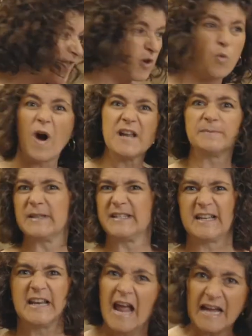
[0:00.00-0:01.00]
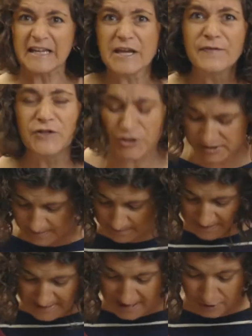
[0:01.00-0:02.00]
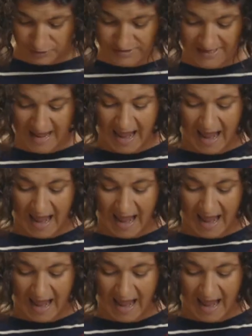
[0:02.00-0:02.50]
The wise men said, give it to somebody else.